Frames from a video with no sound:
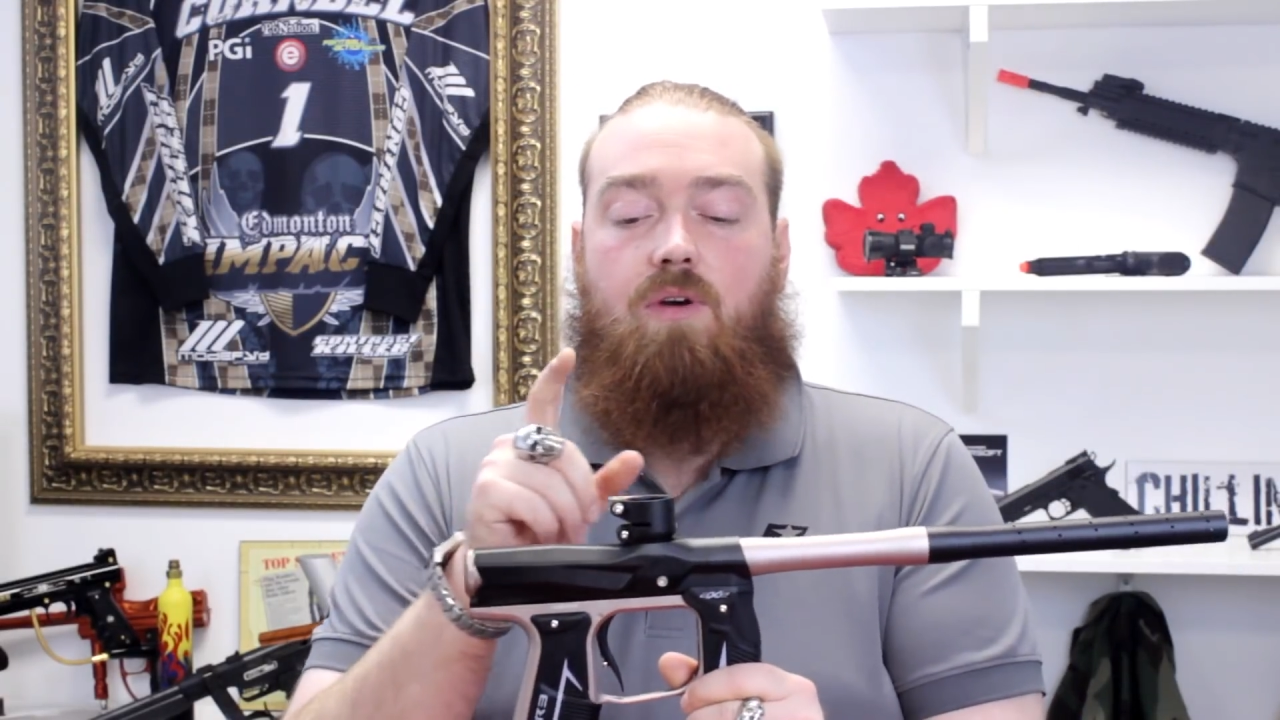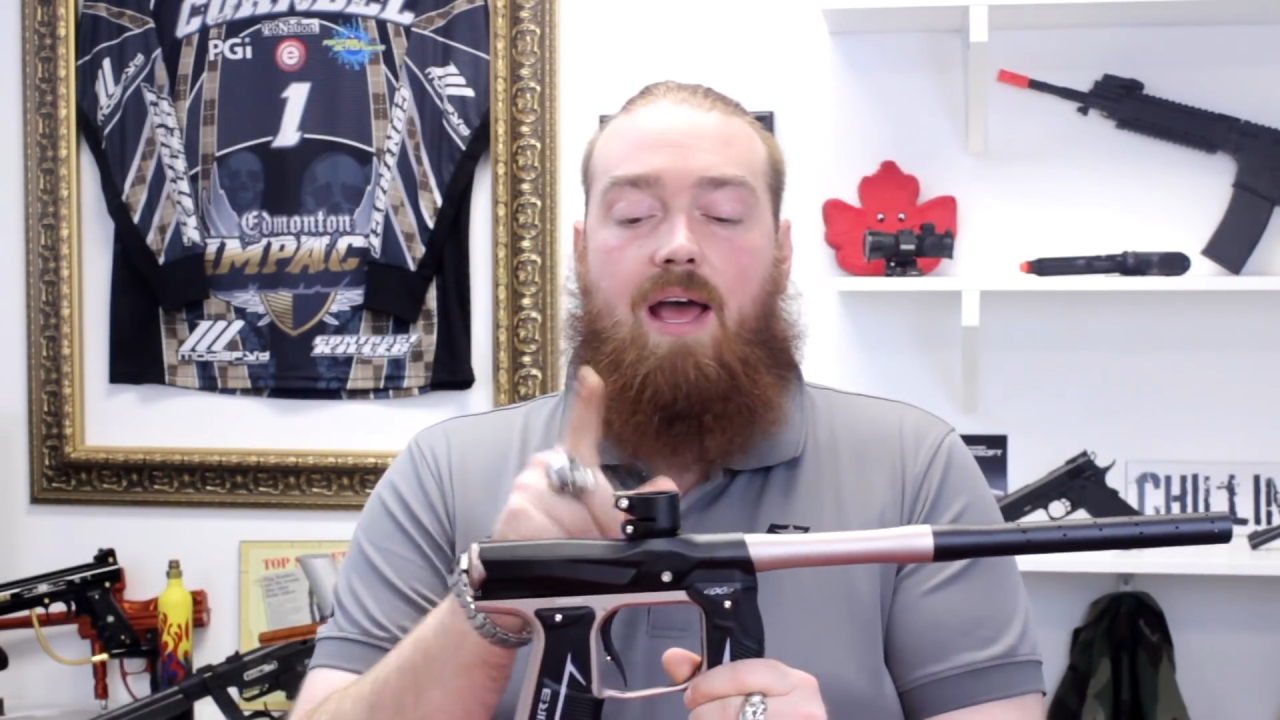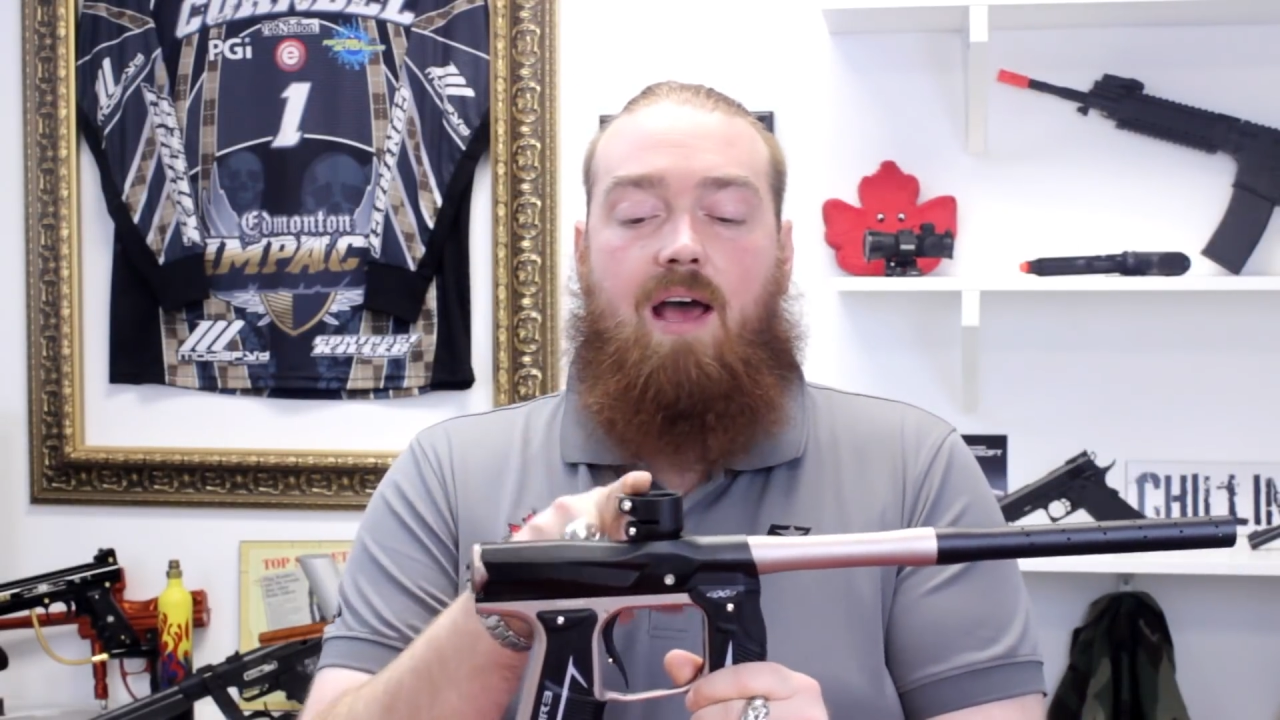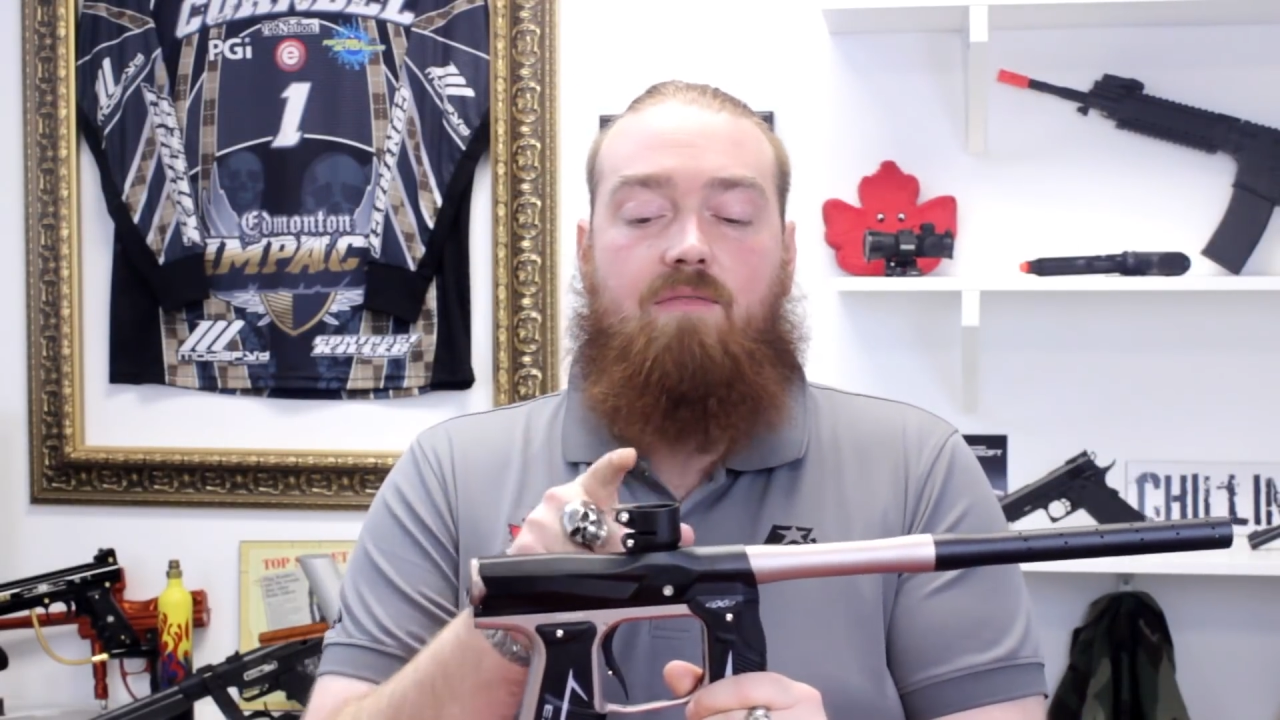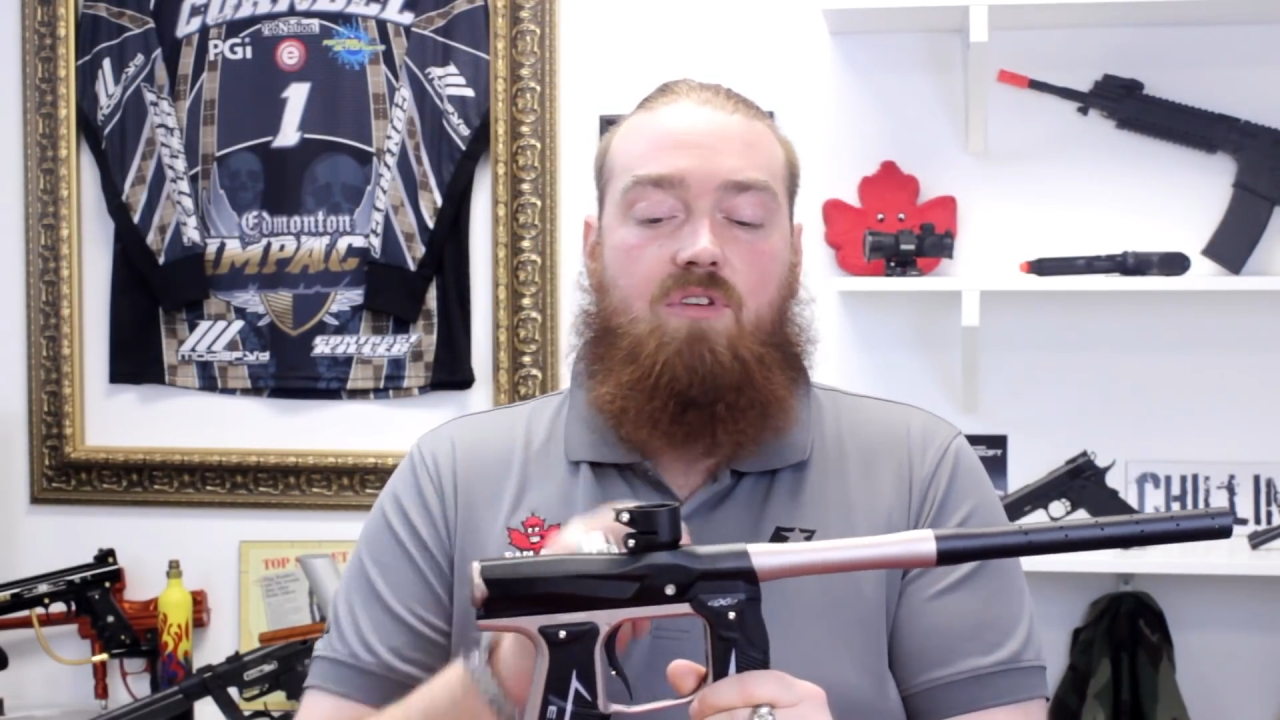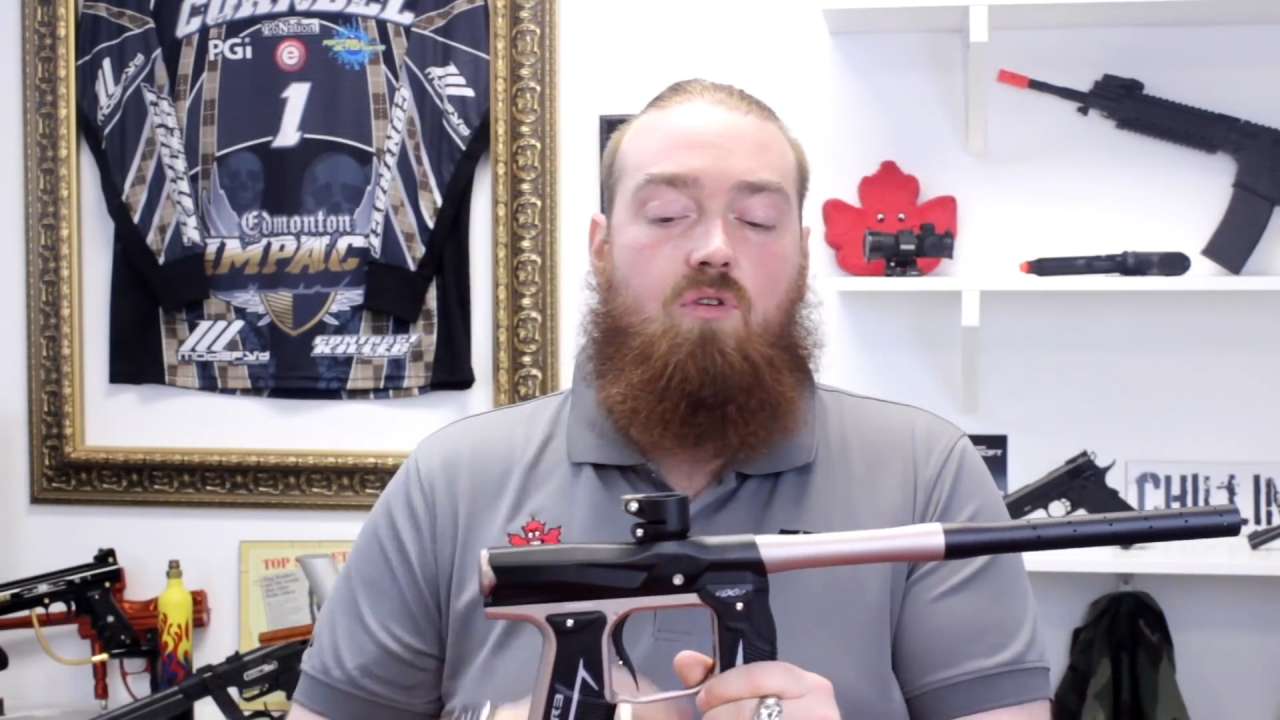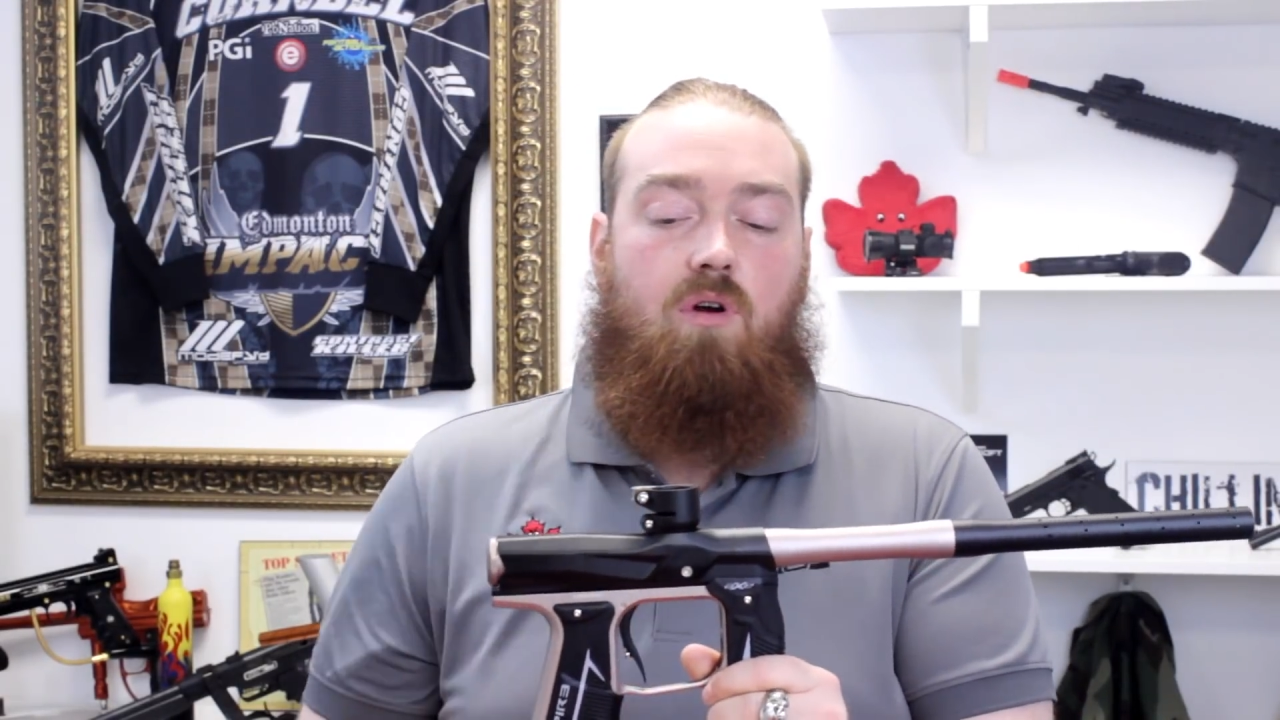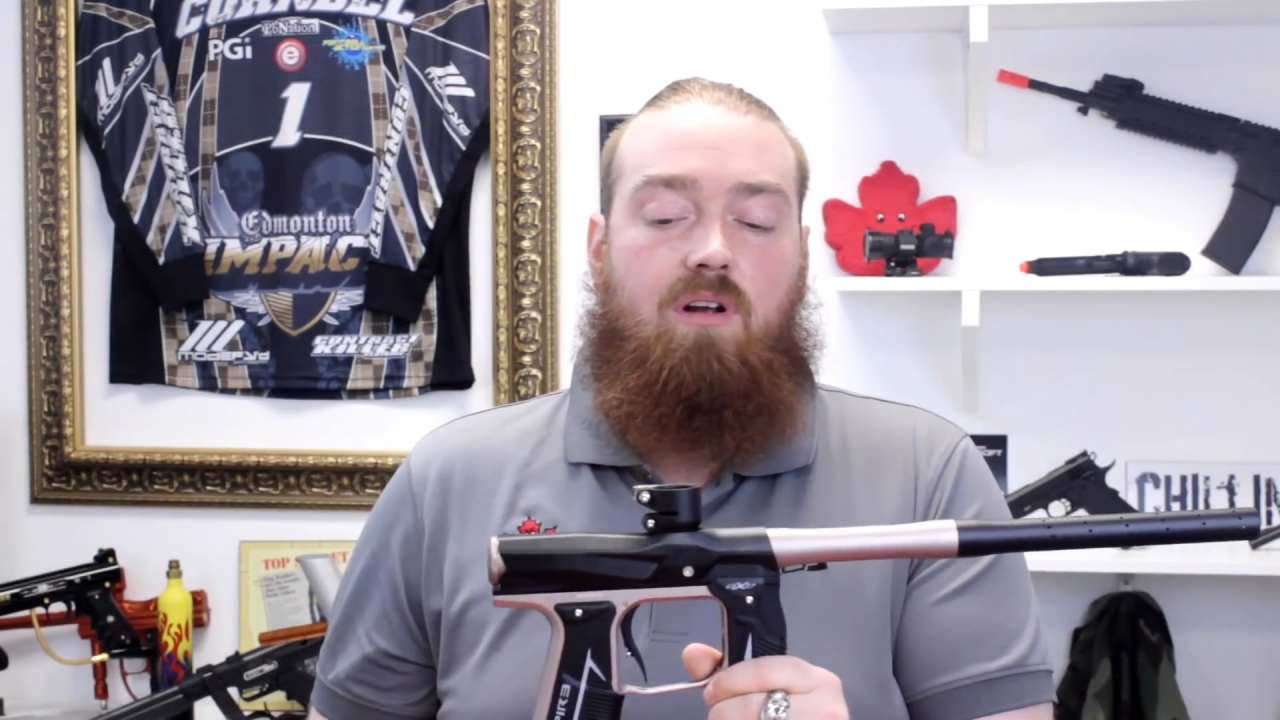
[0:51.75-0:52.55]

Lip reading: have your